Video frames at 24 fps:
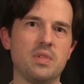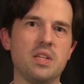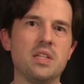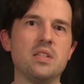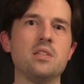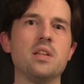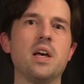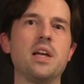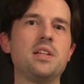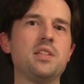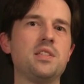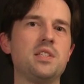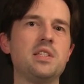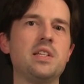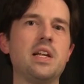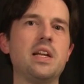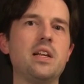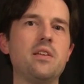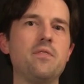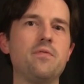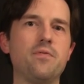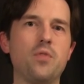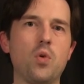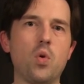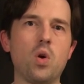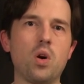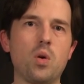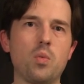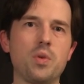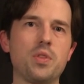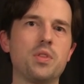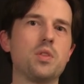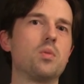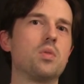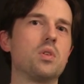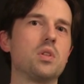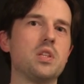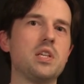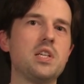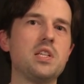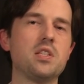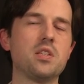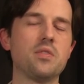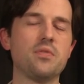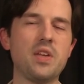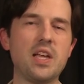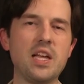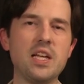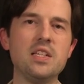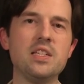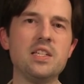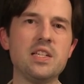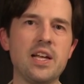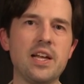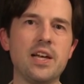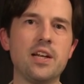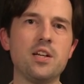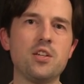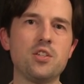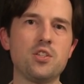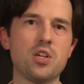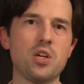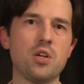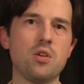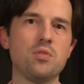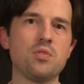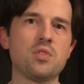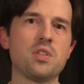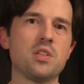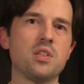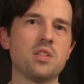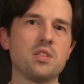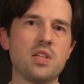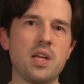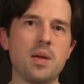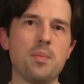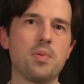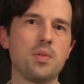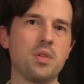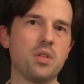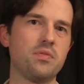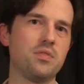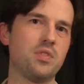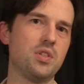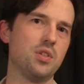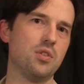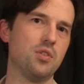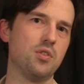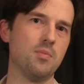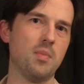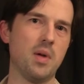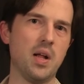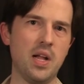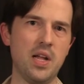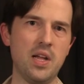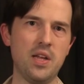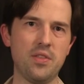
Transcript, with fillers: In nineteen eighty-four, with the release of Indiana Jones and the Temple of Doom,